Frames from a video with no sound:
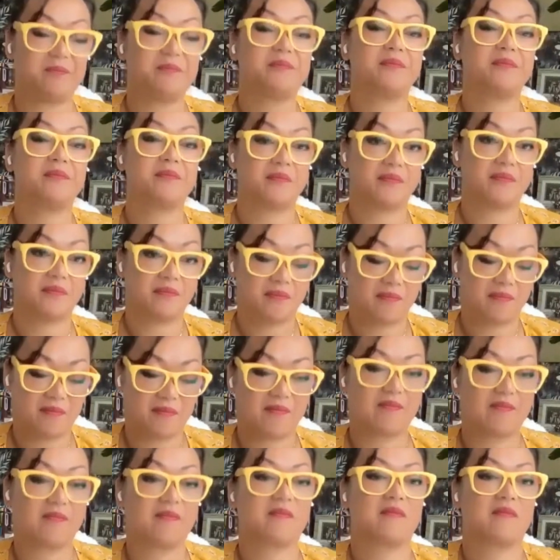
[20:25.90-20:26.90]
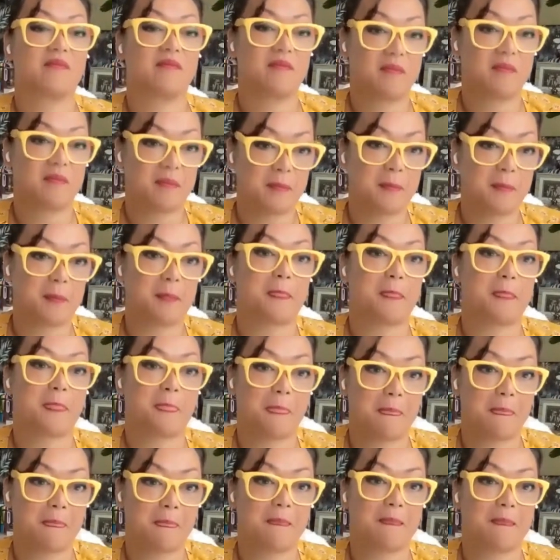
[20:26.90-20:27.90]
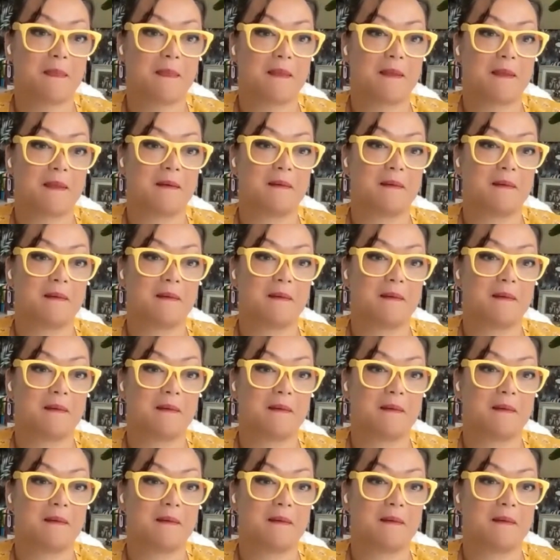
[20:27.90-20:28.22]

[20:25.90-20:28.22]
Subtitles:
that. You know what we need? We need